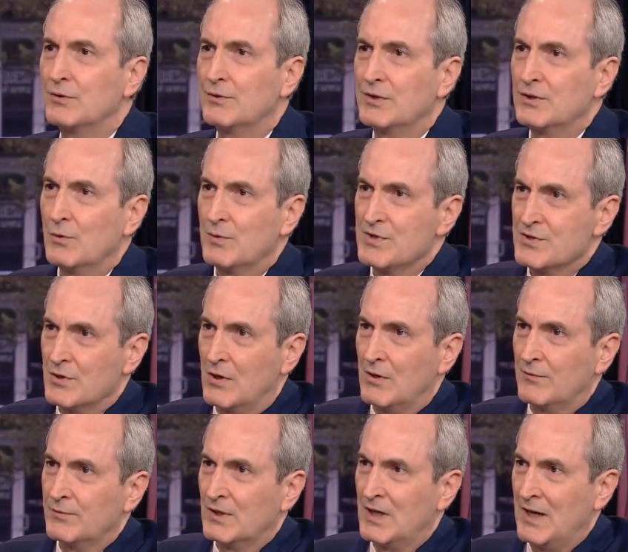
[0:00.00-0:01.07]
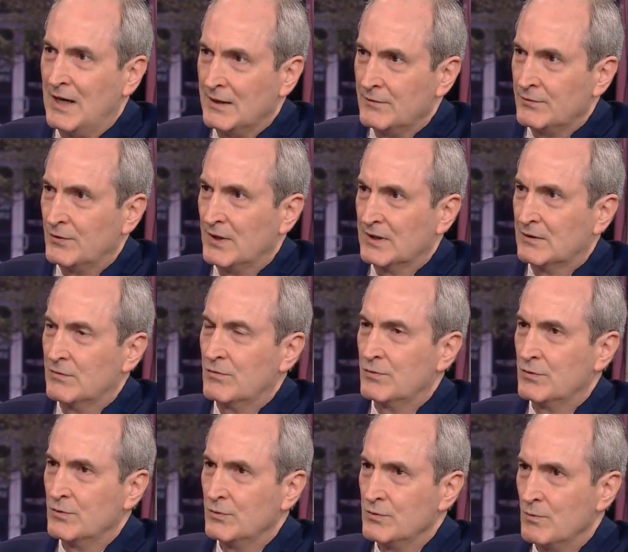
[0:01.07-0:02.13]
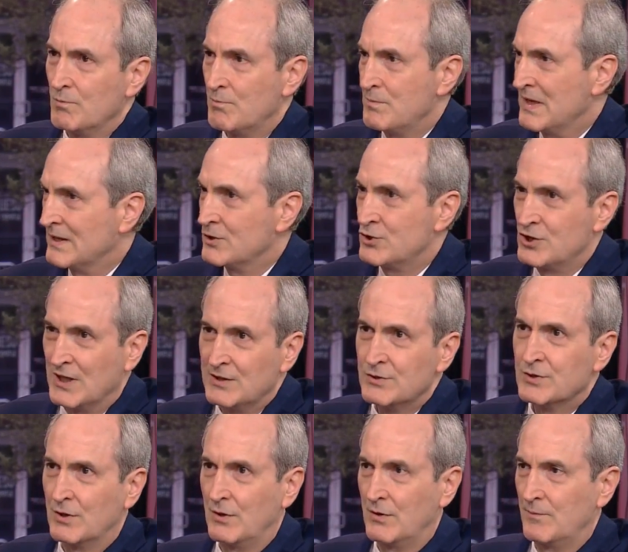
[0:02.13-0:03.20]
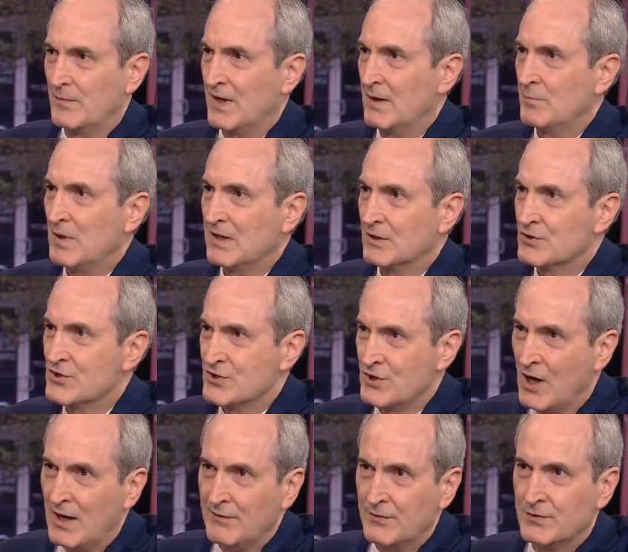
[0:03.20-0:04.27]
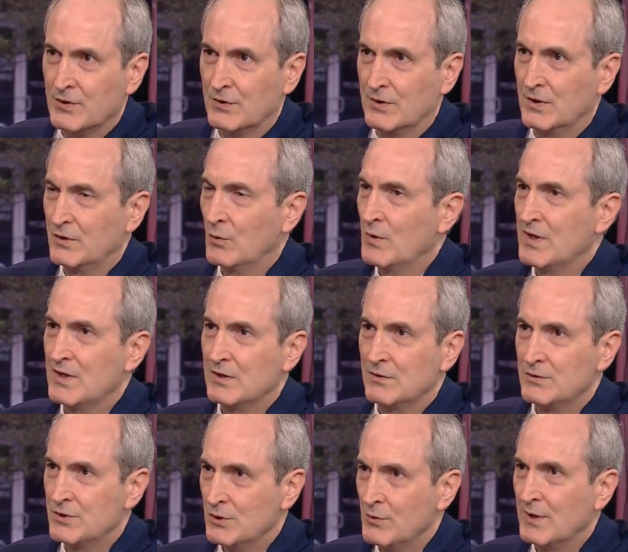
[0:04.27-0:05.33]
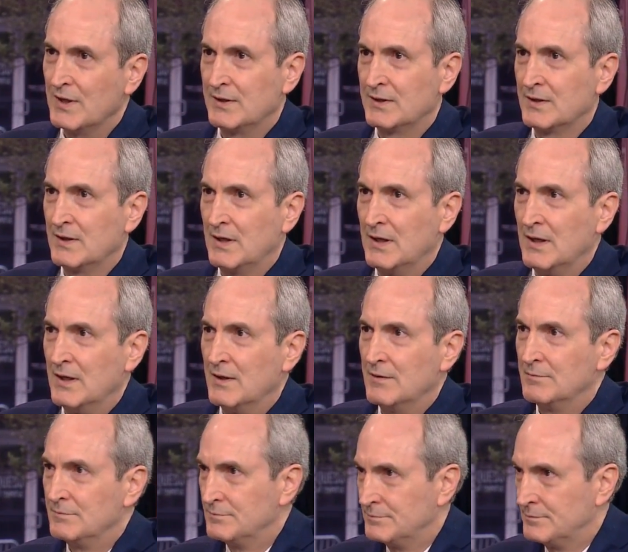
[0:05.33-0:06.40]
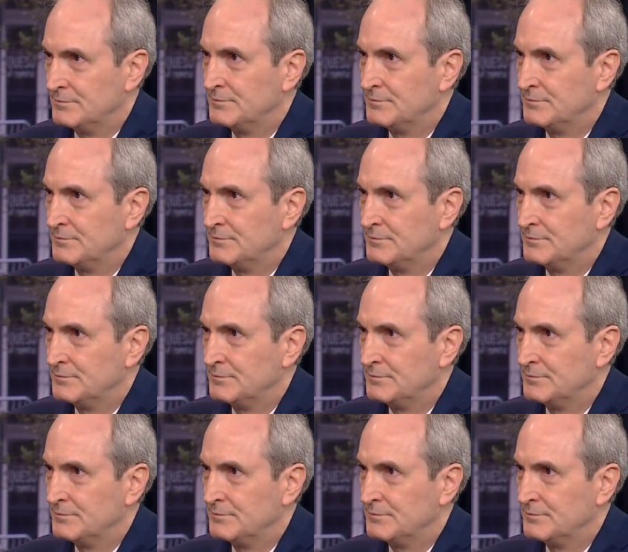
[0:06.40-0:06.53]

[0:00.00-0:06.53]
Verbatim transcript: learning to resolve conflict through being gentle and being softer in the way that you do it. And Kirsten, mm -hmm. you